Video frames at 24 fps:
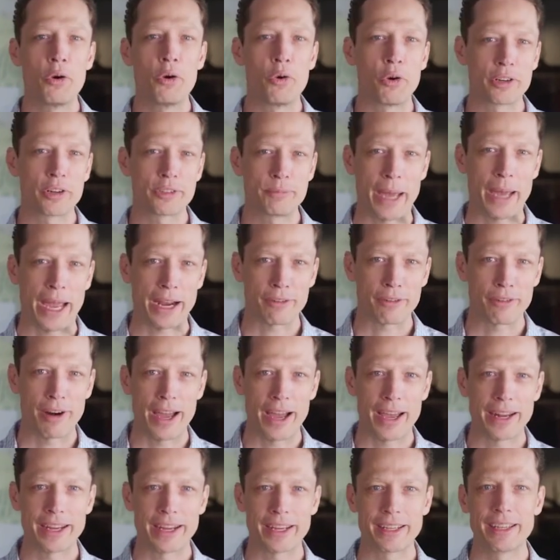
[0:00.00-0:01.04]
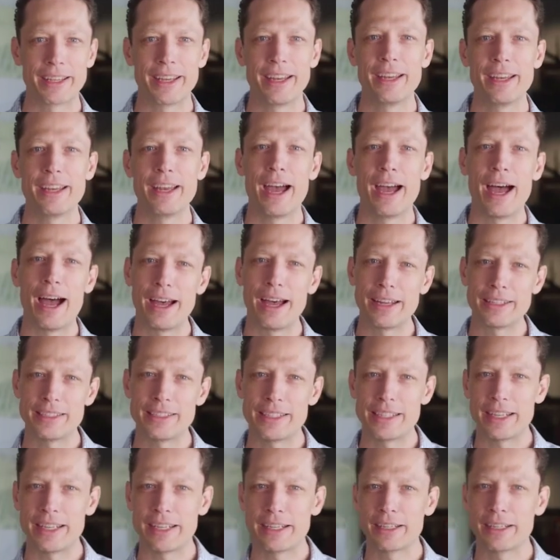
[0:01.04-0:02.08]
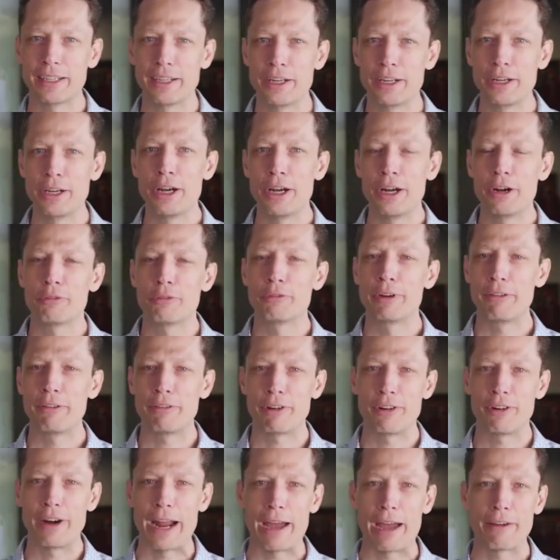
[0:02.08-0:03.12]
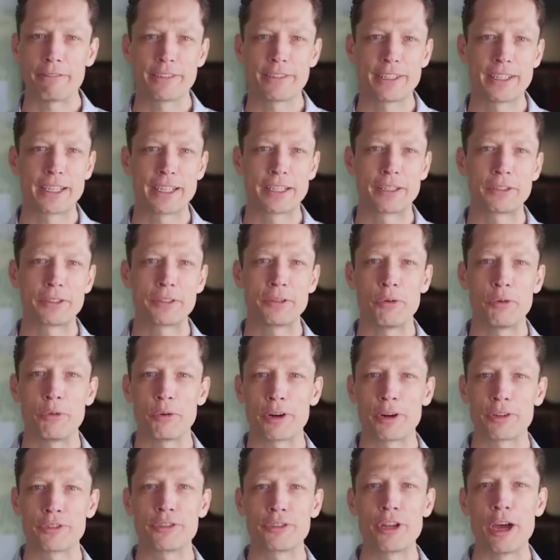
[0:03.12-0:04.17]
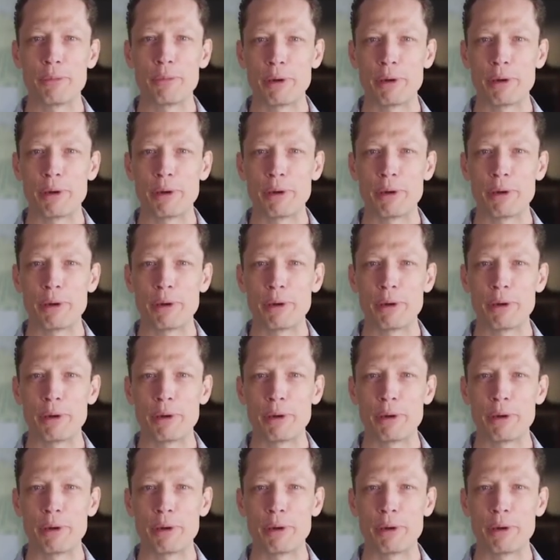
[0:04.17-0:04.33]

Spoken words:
horseback riding, hunting, river rafting, or